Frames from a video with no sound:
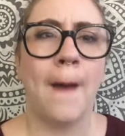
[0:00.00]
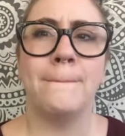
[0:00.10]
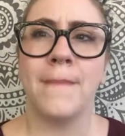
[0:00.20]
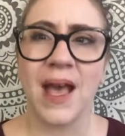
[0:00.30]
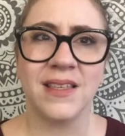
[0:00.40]

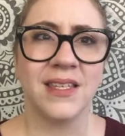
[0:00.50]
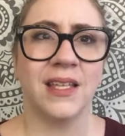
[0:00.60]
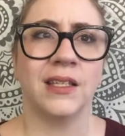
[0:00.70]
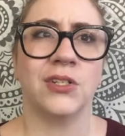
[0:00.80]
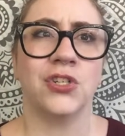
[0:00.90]

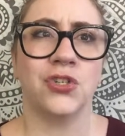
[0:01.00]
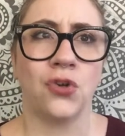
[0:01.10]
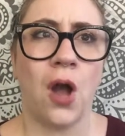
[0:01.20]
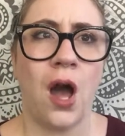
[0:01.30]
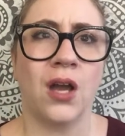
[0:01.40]
masculine,
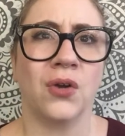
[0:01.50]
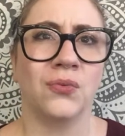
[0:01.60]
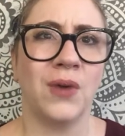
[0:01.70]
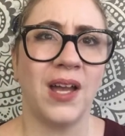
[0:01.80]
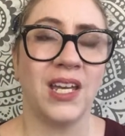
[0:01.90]
strong,
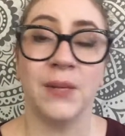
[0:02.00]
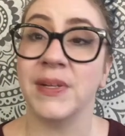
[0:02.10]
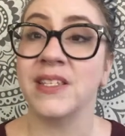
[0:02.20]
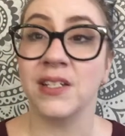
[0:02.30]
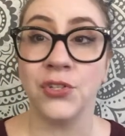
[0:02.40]
rugged,
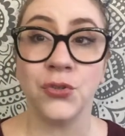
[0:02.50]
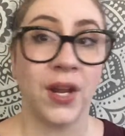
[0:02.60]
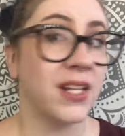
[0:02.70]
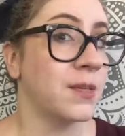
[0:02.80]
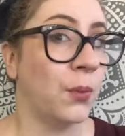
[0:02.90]
but still
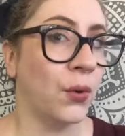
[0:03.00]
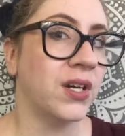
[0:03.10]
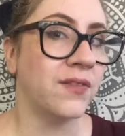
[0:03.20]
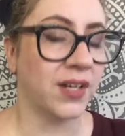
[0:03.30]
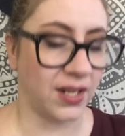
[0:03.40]

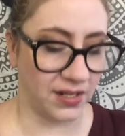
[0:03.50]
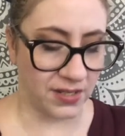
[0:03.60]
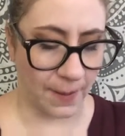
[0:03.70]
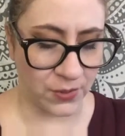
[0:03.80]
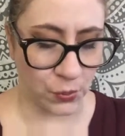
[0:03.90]
transportive and
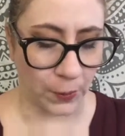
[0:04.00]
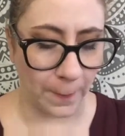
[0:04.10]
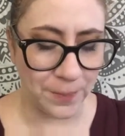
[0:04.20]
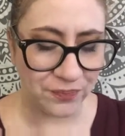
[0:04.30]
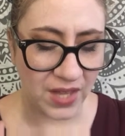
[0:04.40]
conceptual,